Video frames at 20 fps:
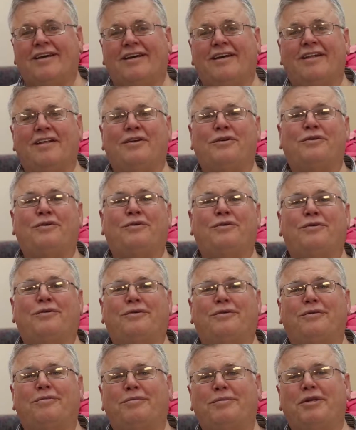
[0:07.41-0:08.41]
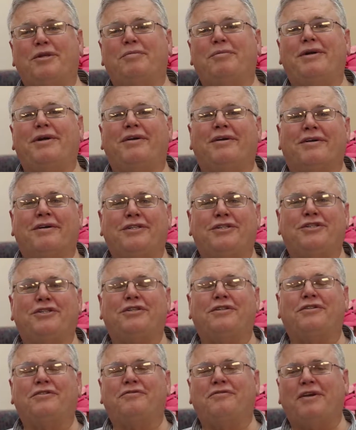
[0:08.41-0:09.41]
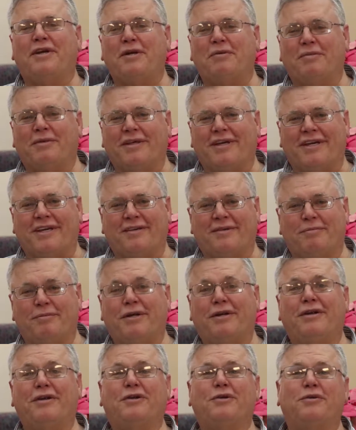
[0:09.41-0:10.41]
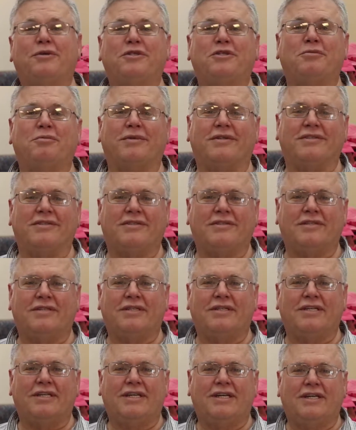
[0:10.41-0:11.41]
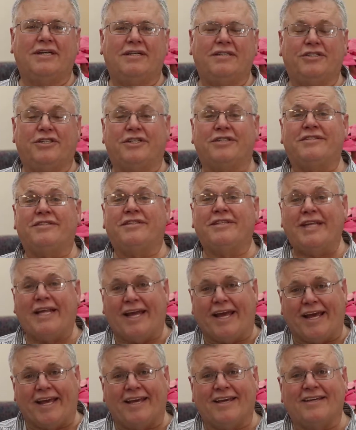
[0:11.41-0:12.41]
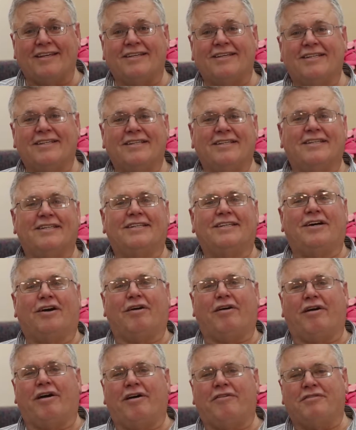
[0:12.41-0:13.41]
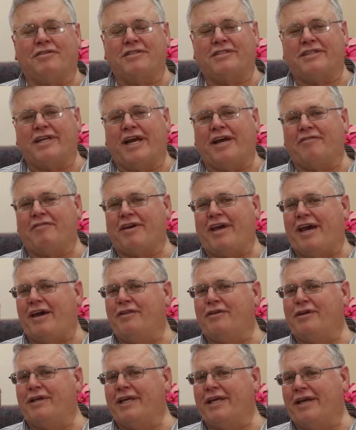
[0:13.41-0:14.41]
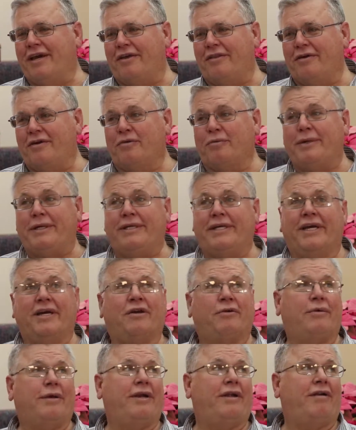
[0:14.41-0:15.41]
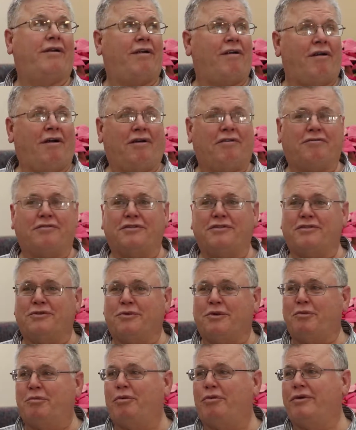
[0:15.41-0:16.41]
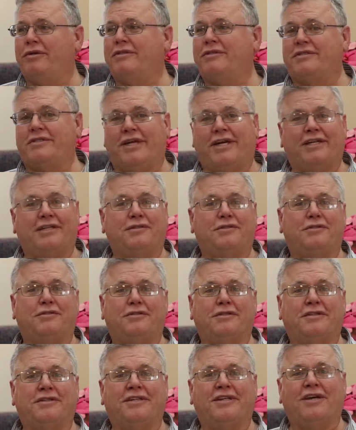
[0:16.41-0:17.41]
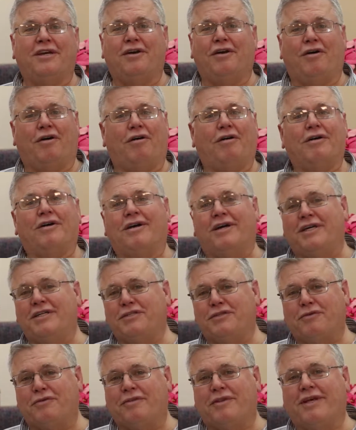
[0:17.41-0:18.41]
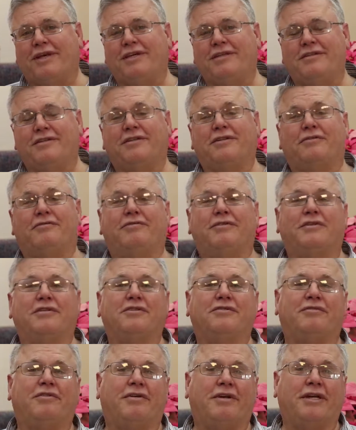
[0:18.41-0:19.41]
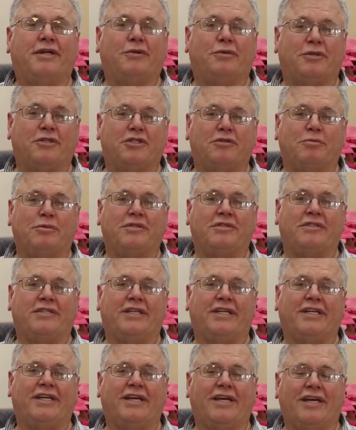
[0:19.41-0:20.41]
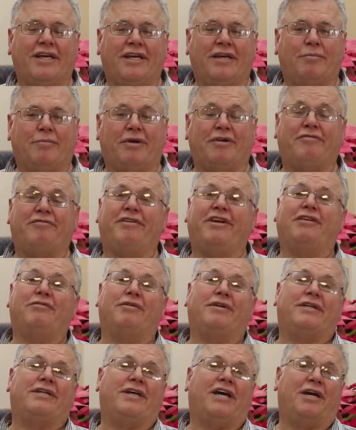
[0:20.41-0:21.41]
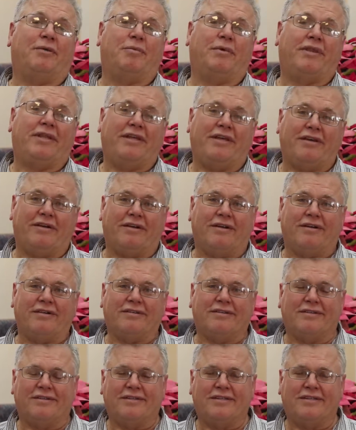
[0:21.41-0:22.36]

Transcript: Hello, Mid America Church family. Merry Christmas. Just today, our office staff gathered together and we decorated our office with poinsettias and all kinds of things, and it feels very Christmassy, my favorite time of the year.